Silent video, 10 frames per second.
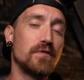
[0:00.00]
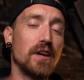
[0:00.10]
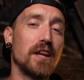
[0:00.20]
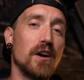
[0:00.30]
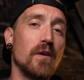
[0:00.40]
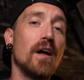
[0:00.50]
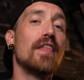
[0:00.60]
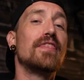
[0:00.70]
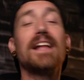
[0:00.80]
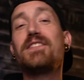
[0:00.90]
video.
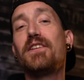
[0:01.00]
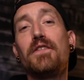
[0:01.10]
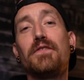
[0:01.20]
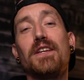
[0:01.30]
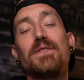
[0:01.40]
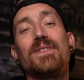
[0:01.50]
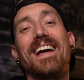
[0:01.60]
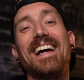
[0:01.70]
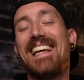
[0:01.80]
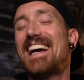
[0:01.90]
That's gonna do it for this one, guys.